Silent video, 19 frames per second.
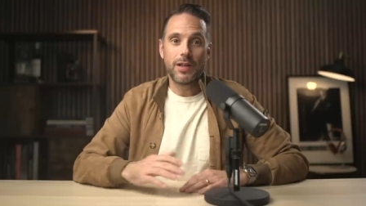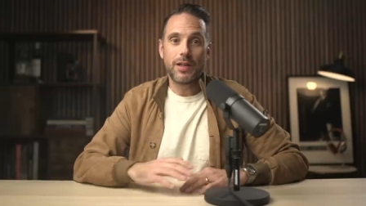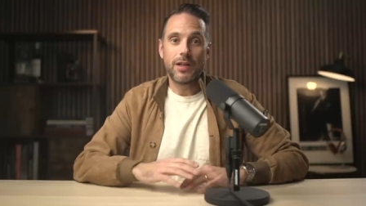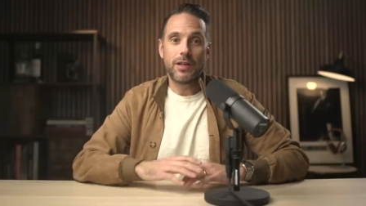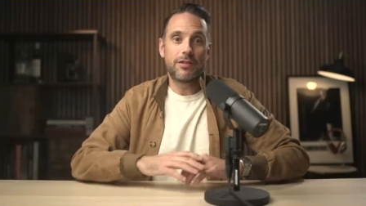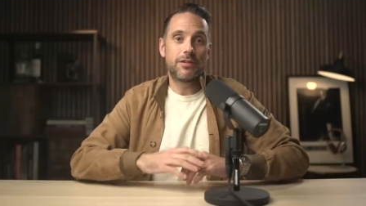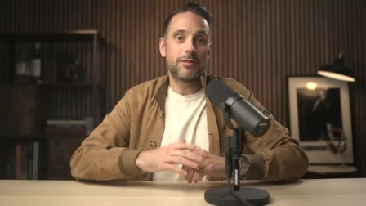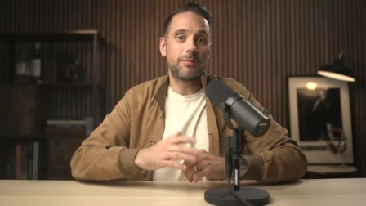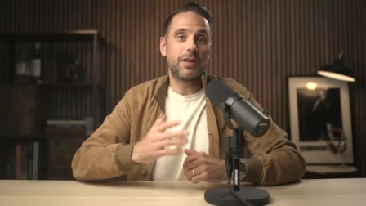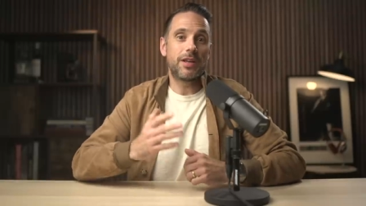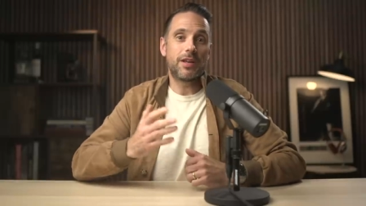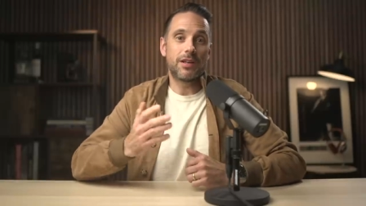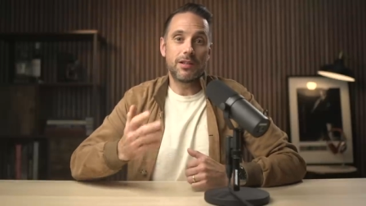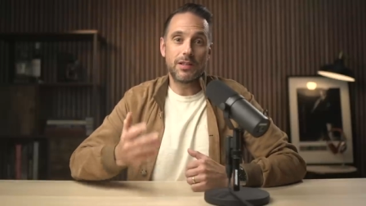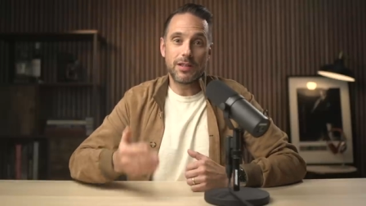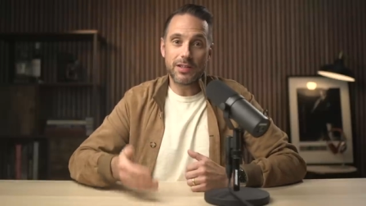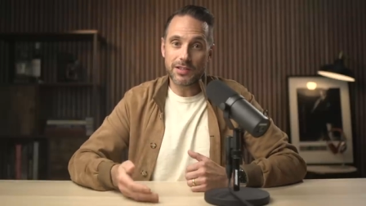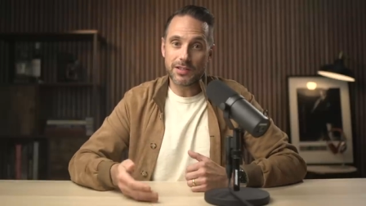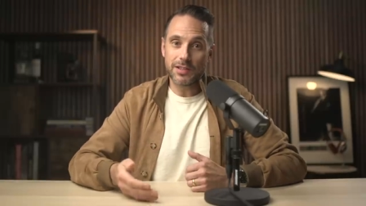is to make a
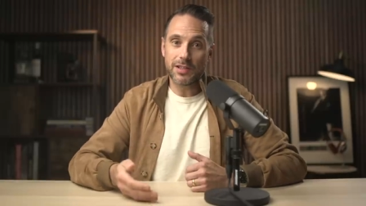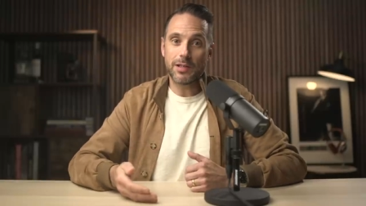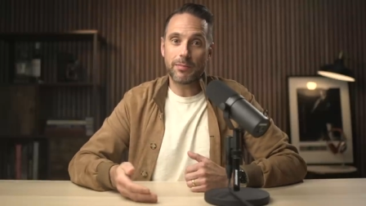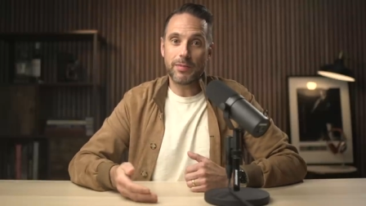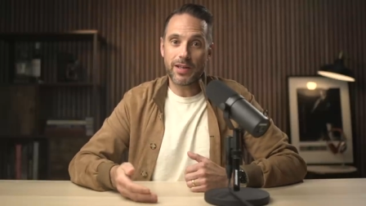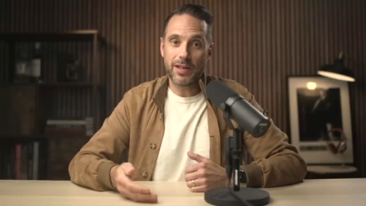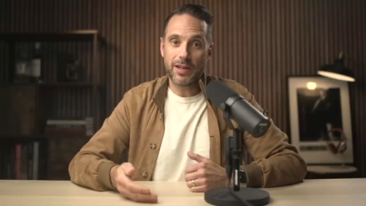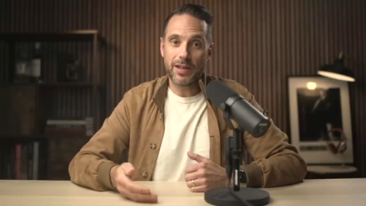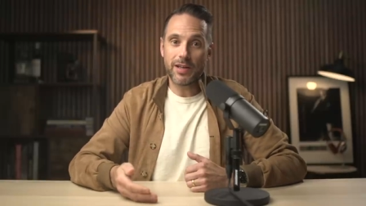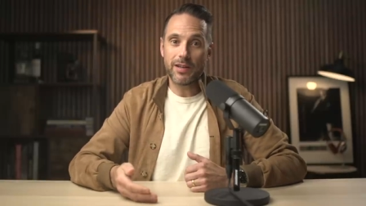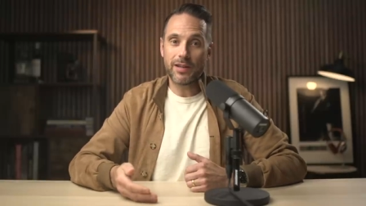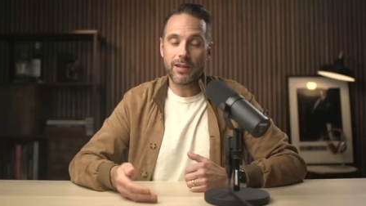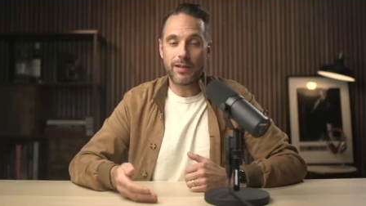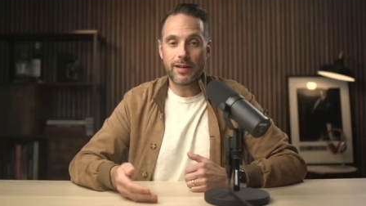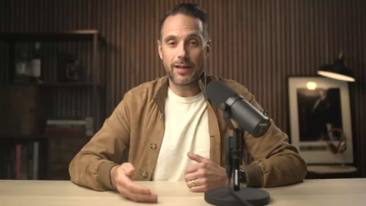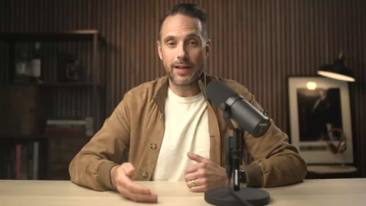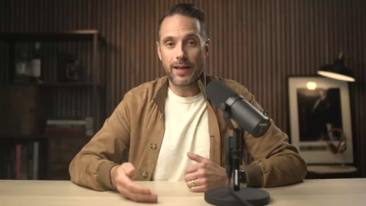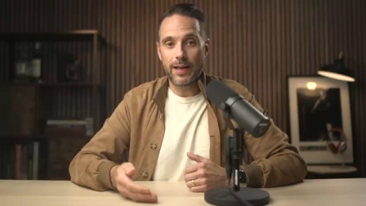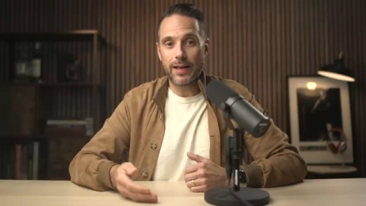list at the beginning of the
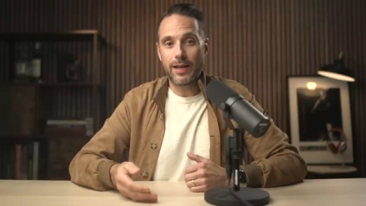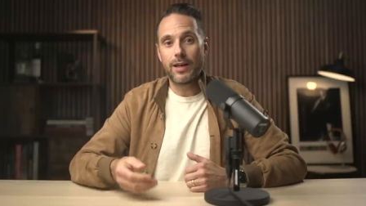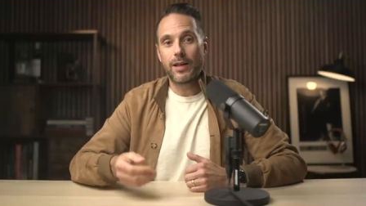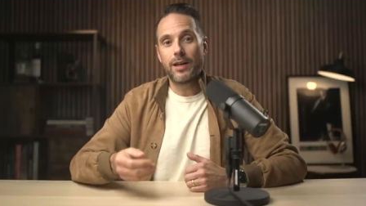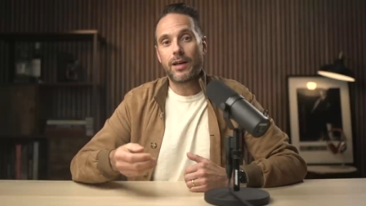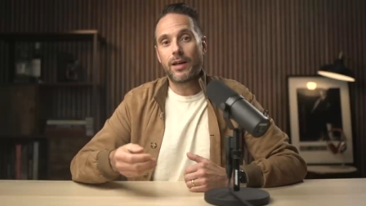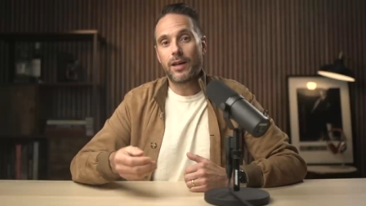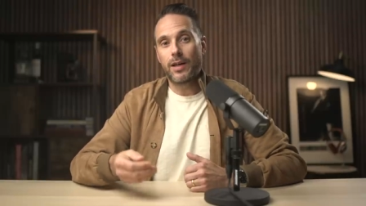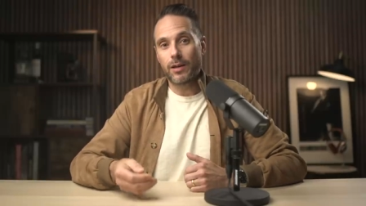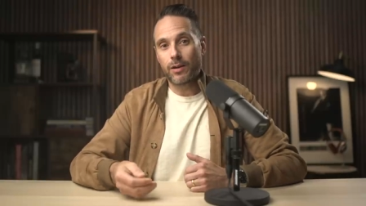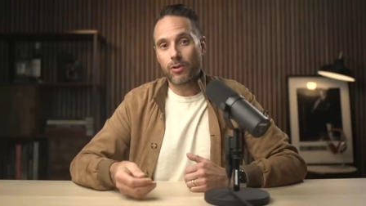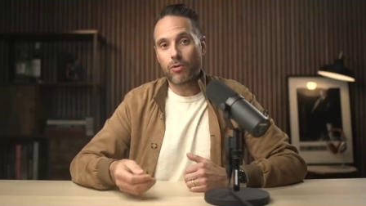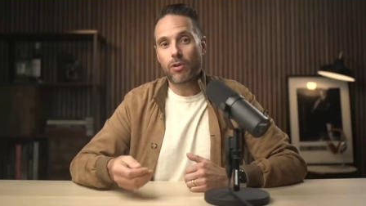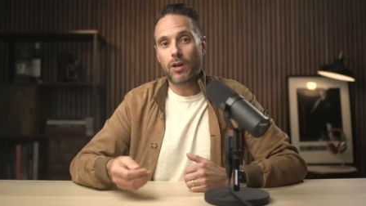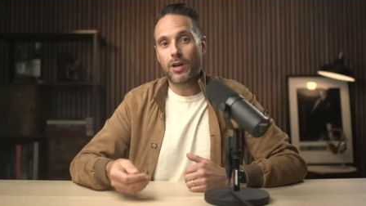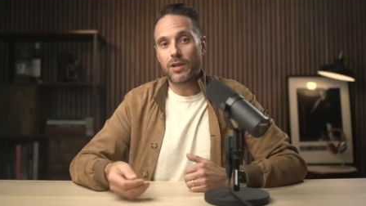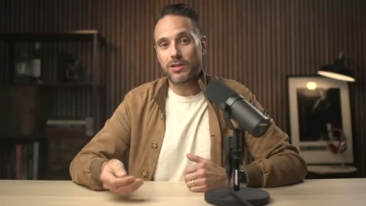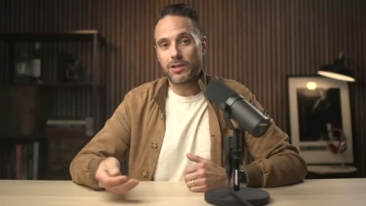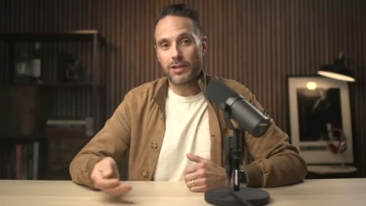day and
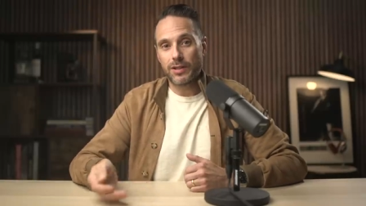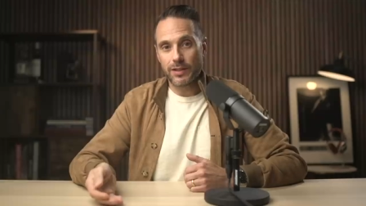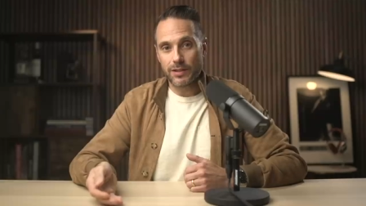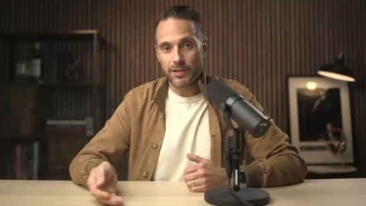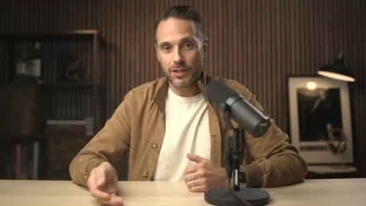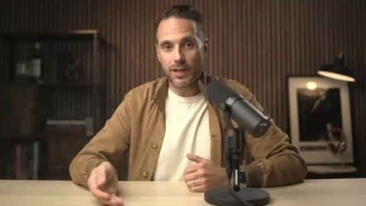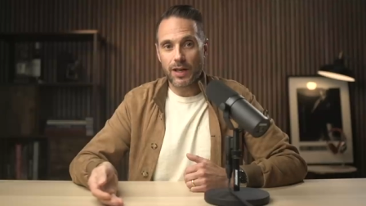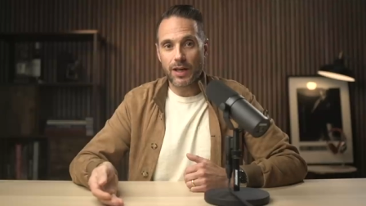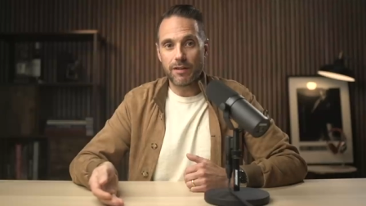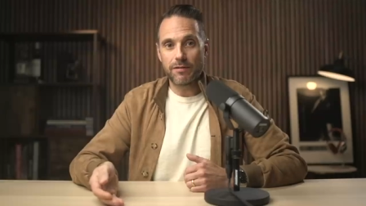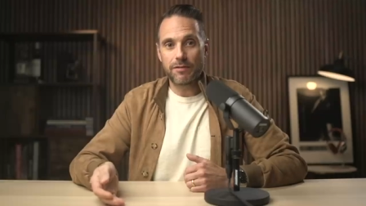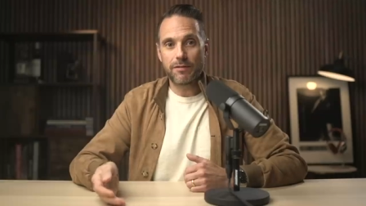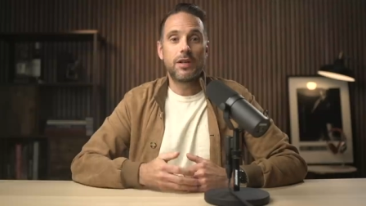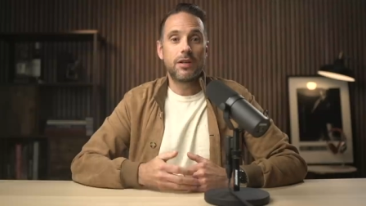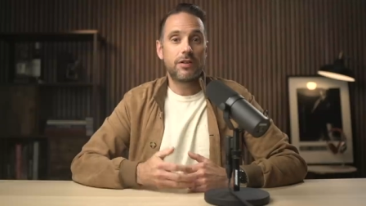cross things off.